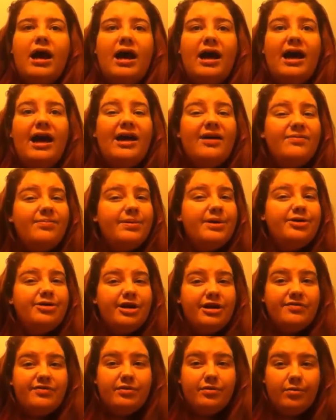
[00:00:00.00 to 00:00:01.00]
have been
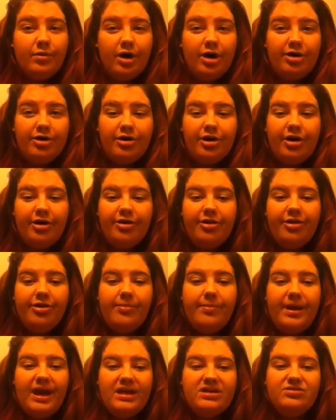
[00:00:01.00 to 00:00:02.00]
craving water, although
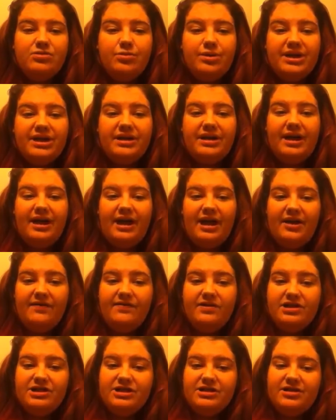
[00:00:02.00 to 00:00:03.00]
the past week and a
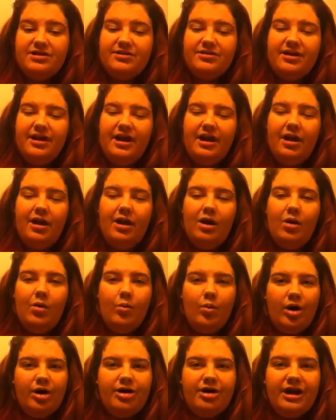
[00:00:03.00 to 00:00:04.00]
half or so,
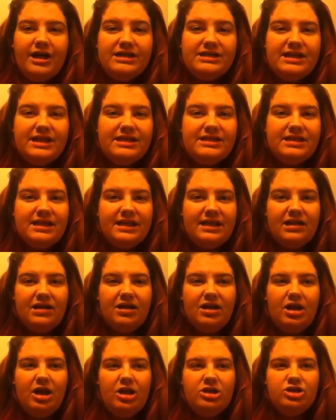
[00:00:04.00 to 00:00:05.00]
water has tasted
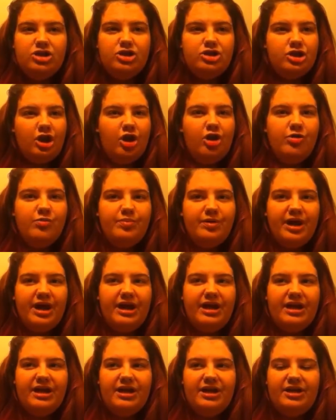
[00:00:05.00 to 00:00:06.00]
like soap
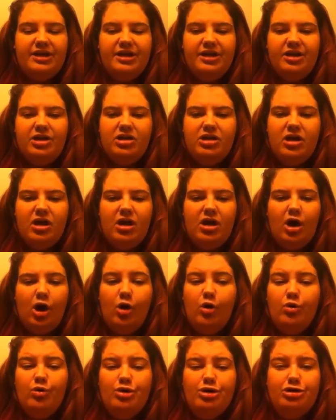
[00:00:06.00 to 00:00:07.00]
and
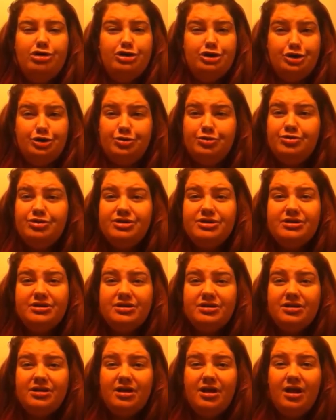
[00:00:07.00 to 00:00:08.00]
old juice,
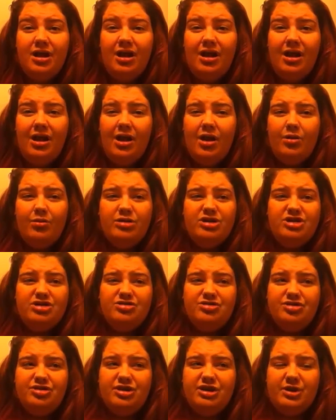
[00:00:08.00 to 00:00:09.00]
which
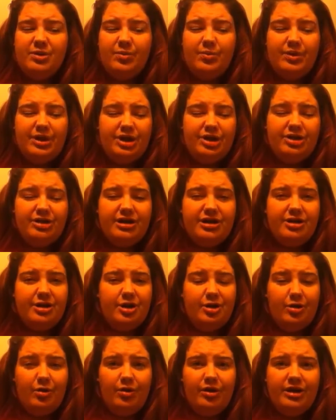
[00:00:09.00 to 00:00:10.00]
is really weird and
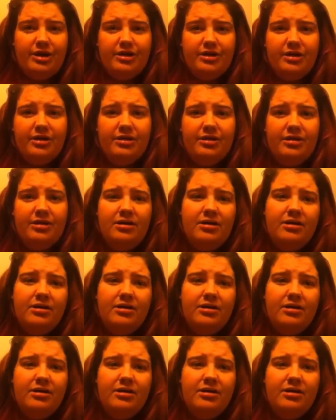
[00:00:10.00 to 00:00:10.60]
annoying.